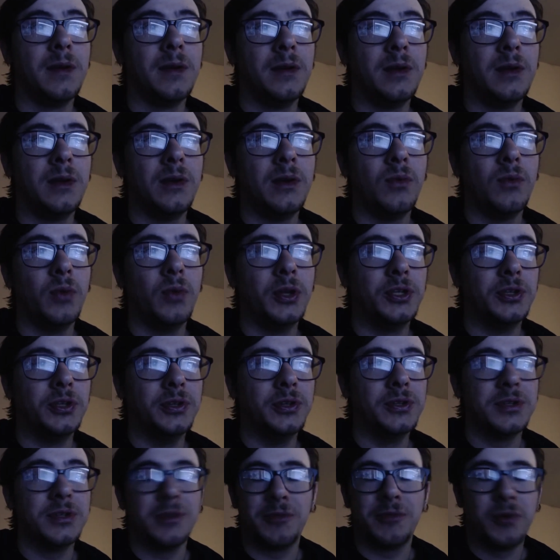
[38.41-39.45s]
Which
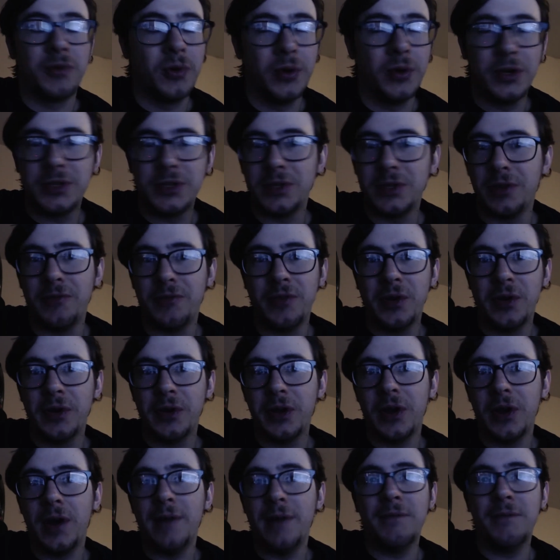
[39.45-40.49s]
is, of course, a very
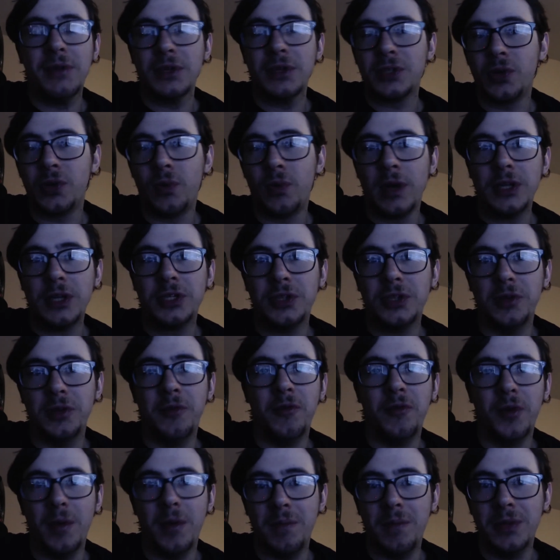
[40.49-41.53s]
obvious question
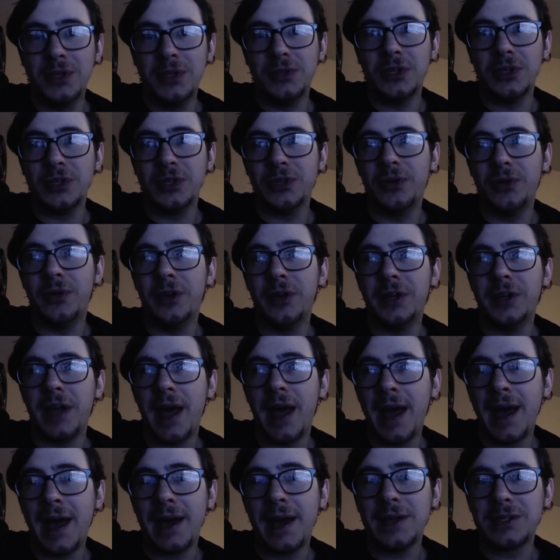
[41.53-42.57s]
for a business owner to
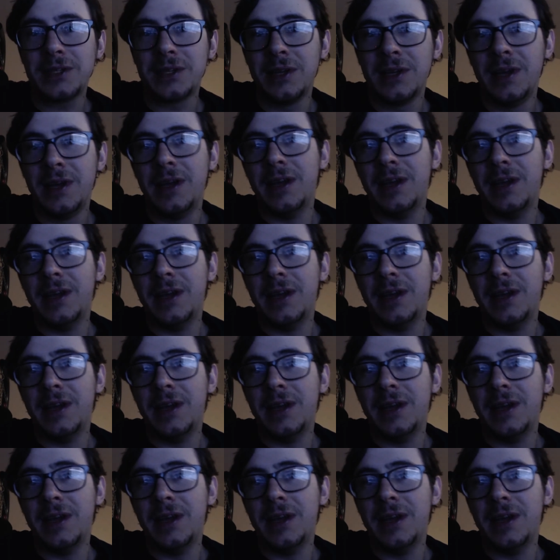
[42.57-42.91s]
ask.